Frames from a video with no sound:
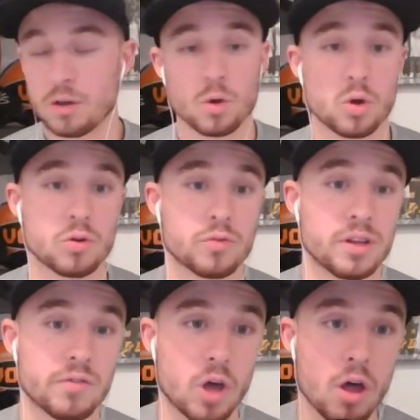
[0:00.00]
Good for
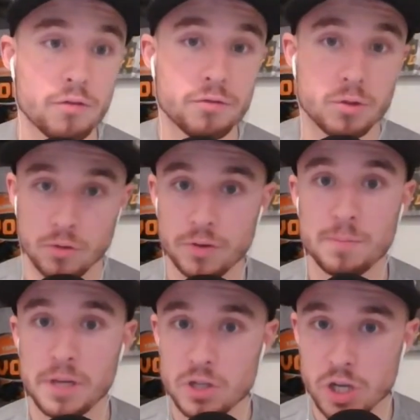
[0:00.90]
Live Golf. Good for the
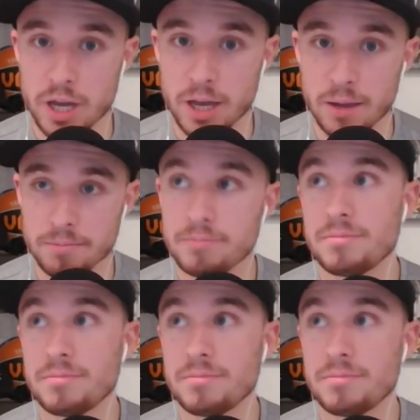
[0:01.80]
PGA.